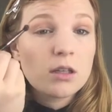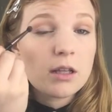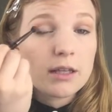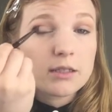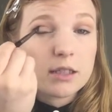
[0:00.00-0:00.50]

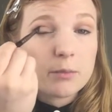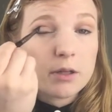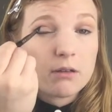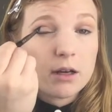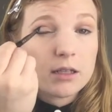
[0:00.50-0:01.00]
Like instead of
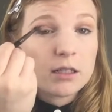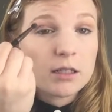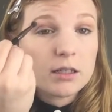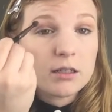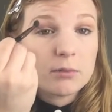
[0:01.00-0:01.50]
being right in
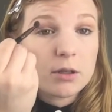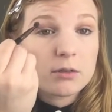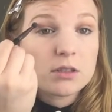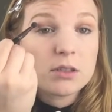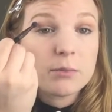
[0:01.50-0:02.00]
here, I'm
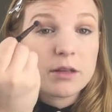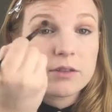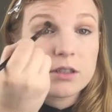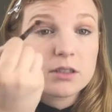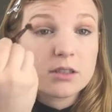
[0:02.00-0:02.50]
going just above
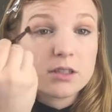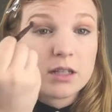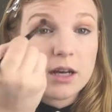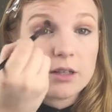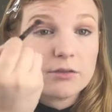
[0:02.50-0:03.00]
it just to
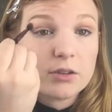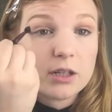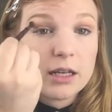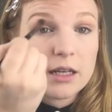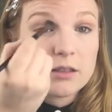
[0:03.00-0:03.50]
kind of
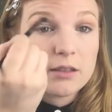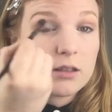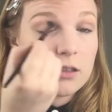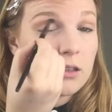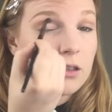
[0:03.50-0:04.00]
create
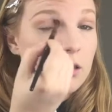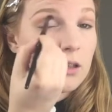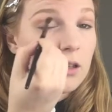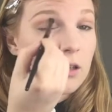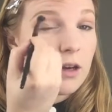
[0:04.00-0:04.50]

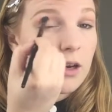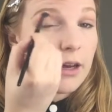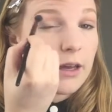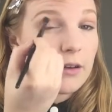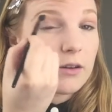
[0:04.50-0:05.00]
a
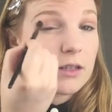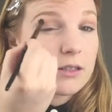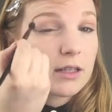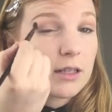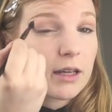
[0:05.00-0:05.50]
higher
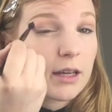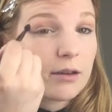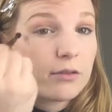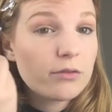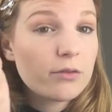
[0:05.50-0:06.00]
crease than I
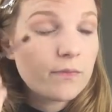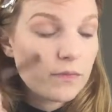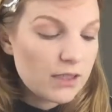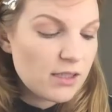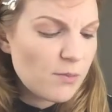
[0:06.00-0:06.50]
have.
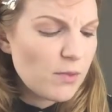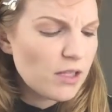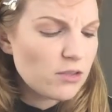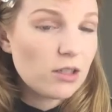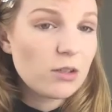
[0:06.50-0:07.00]
This is something I
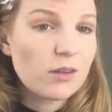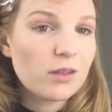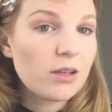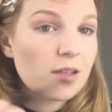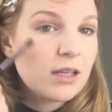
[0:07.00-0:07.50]
struggle with a
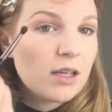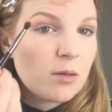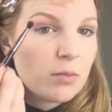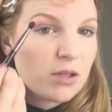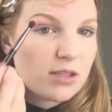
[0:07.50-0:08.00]
lot
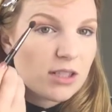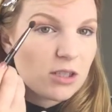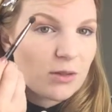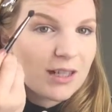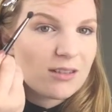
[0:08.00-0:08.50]
because I
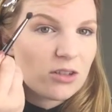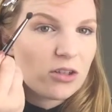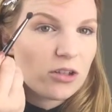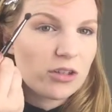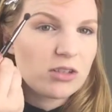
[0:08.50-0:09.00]
don't want to get
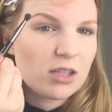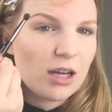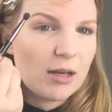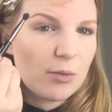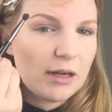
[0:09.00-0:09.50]
too close to the
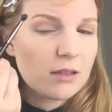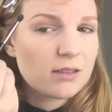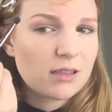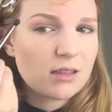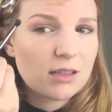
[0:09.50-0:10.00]
eyebrow
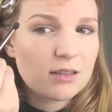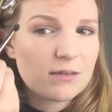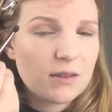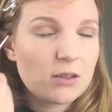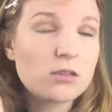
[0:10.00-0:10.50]
because I think
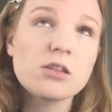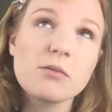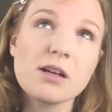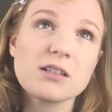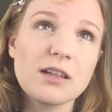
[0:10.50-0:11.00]
it looks too
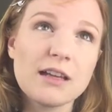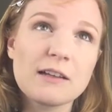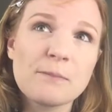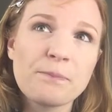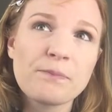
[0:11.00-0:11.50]
much
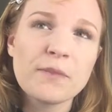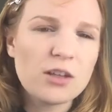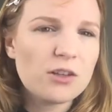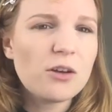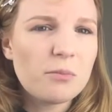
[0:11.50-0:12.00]
like,
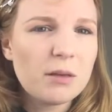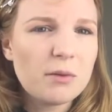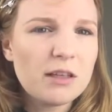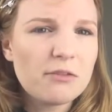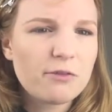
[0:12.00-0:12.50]
you know,
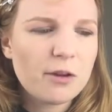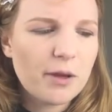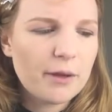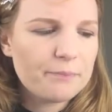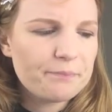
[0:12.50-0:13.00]
Mimi
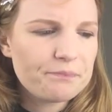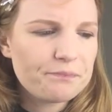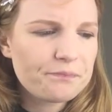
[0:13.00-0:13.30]
from